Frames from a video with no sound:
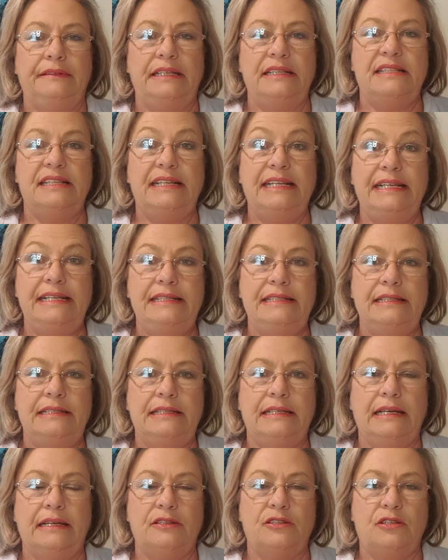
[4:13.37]
Is it easy to
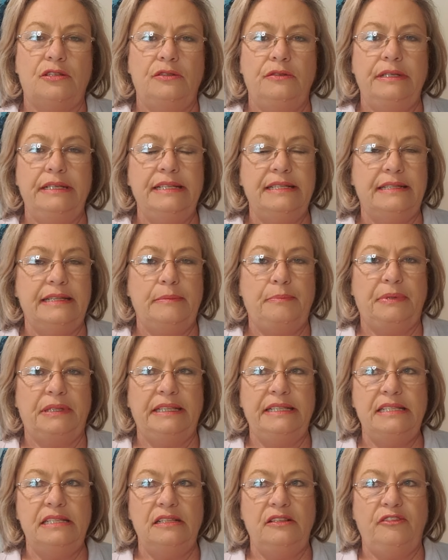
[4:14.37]
get to? Is there
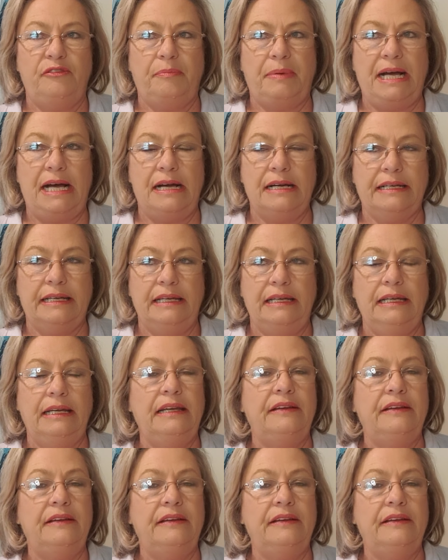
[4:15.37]
plenty of parking?